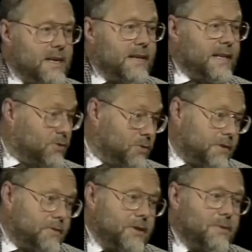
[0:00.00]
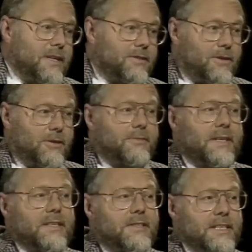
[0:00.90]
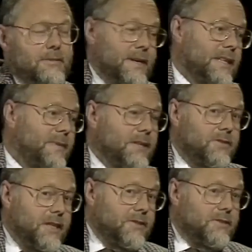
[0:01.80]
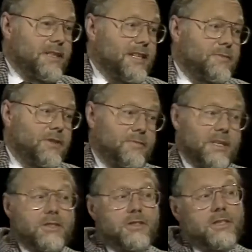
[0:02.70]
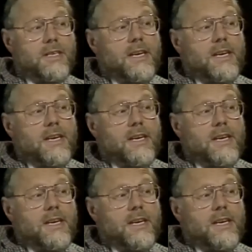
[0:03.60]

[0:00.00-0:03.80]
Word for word: And that also requires a lot of energy, in fact about six times as much